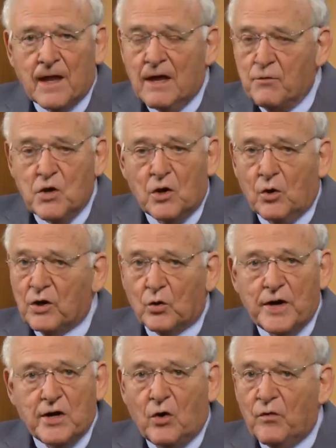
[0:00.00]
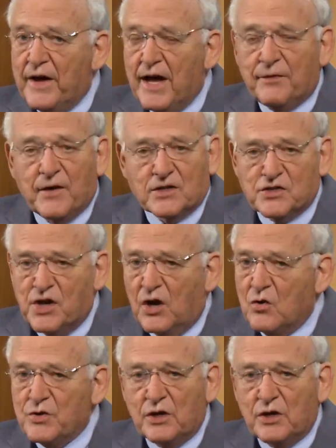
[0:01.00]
If you don't agree on that, there's no